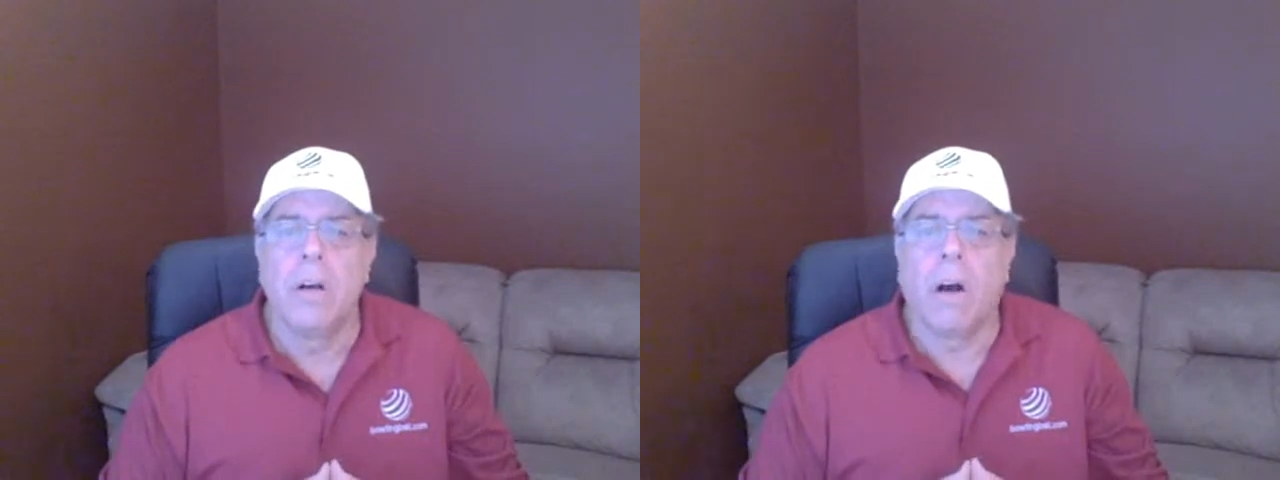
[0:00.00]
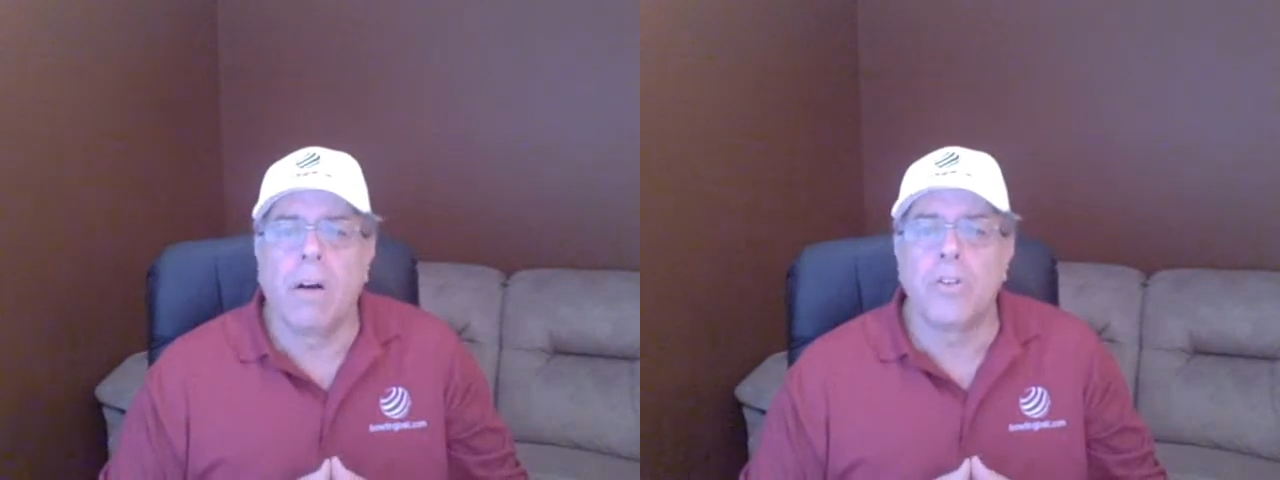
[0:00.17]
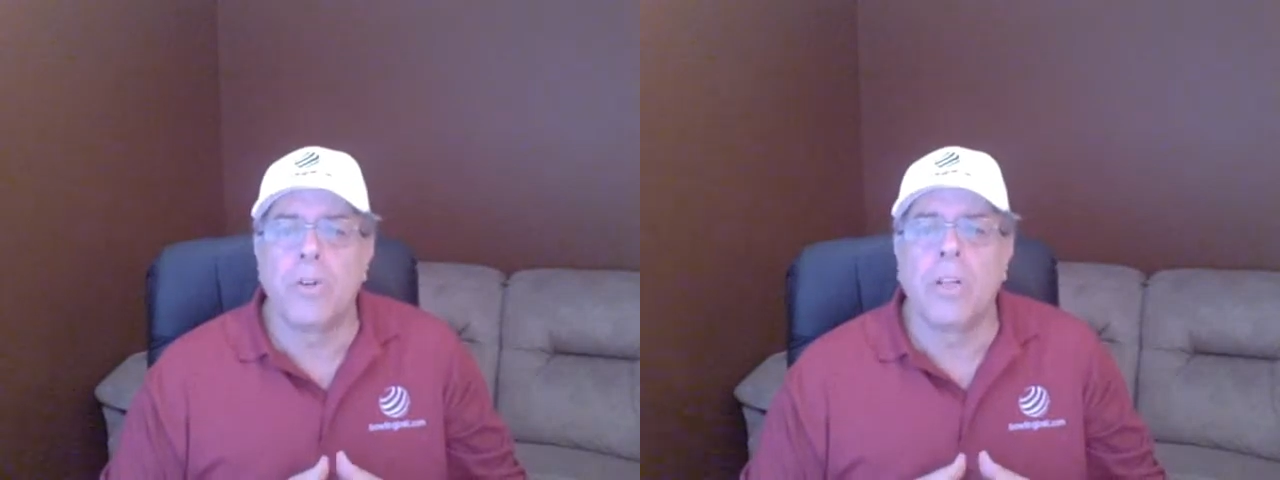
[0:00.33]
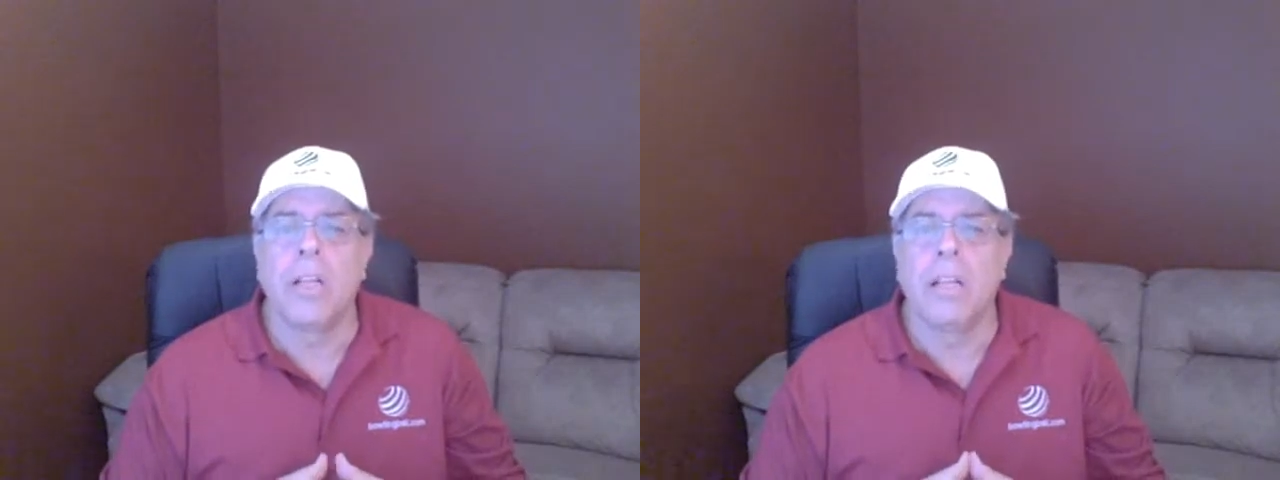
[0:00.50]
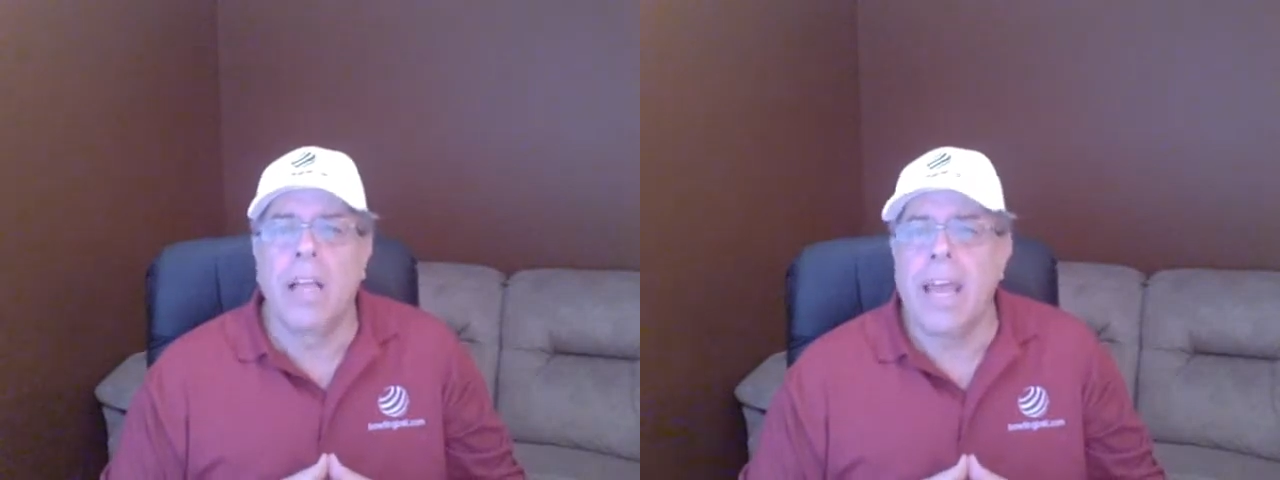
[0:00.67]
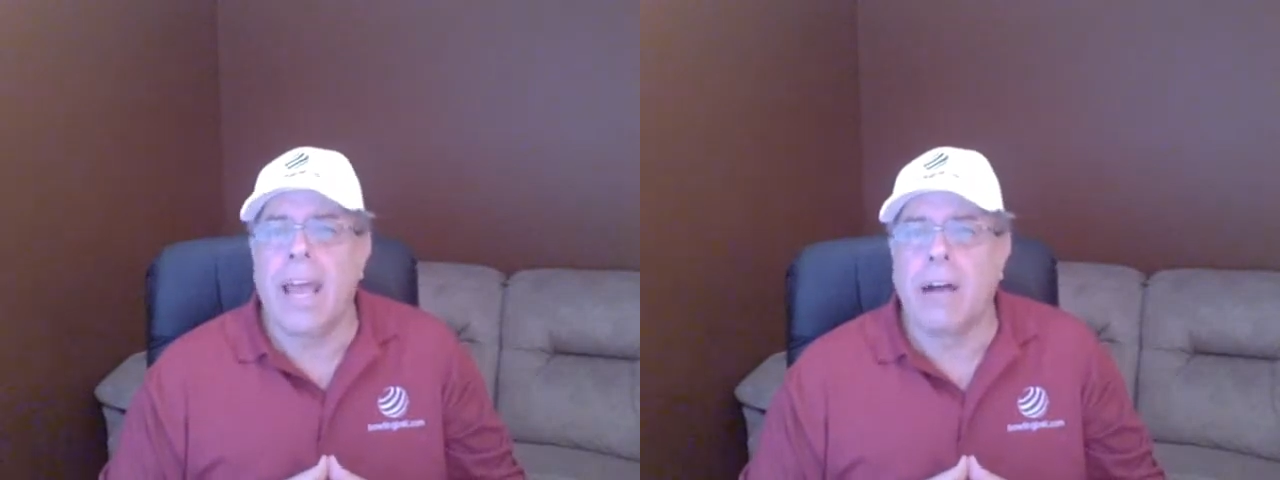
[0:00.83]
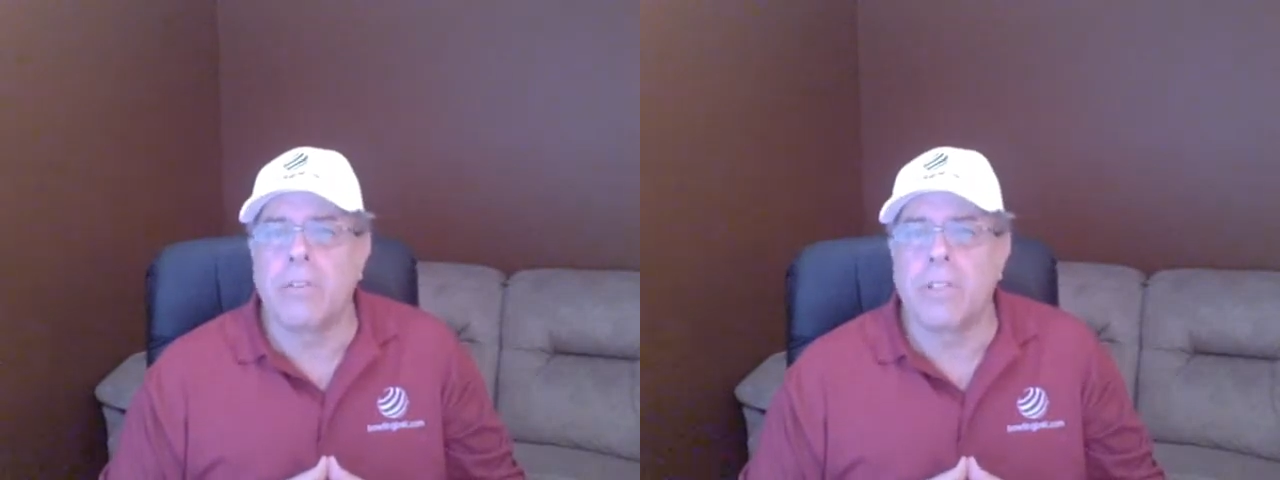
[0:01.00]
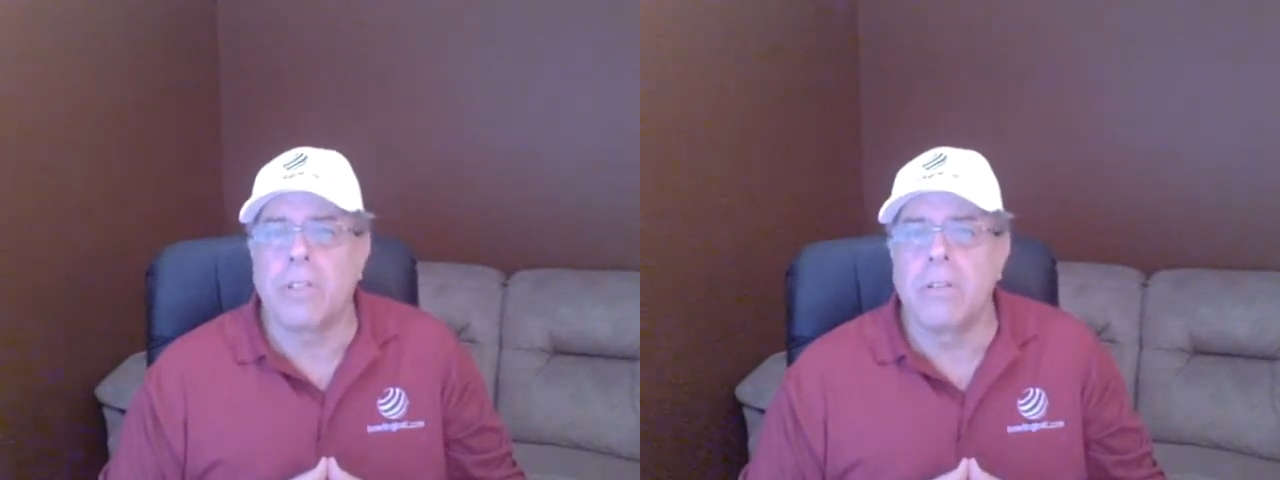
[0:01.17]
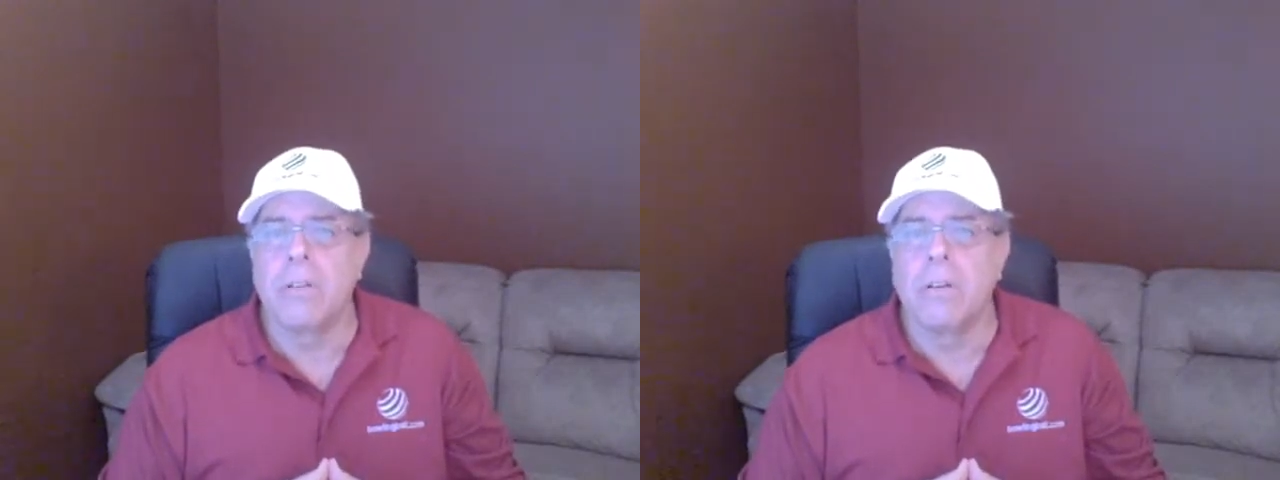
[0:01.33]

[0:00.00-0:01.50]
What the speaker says: our drilling layouts,